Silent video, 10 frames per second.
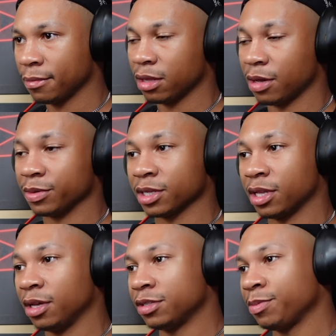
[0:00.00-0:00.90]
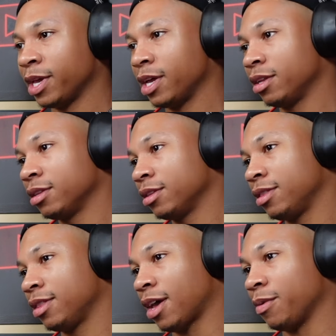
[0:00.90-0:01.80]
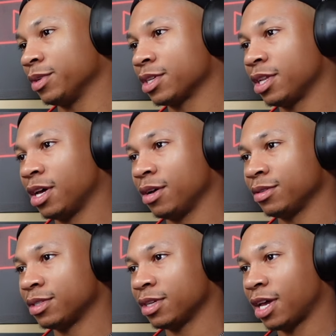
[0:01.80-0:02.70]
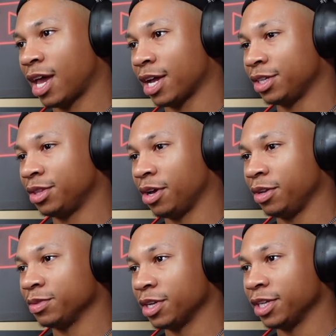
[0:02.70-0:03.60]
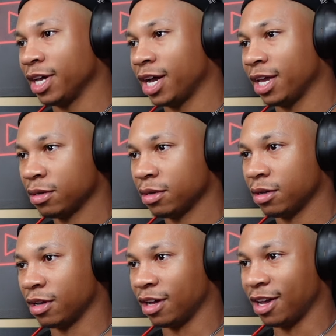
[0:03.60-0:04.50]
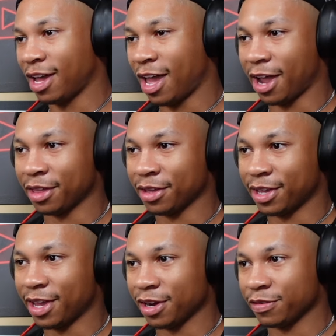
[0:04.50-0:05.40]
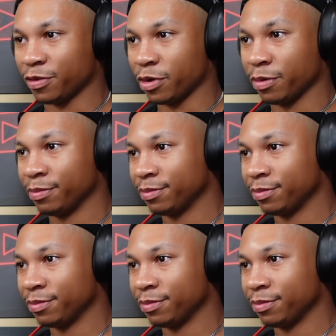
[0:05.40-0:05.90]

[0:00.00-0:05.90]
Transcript: That was close, man. That was close. I actually thought he was gonna die. Agatha cares for him.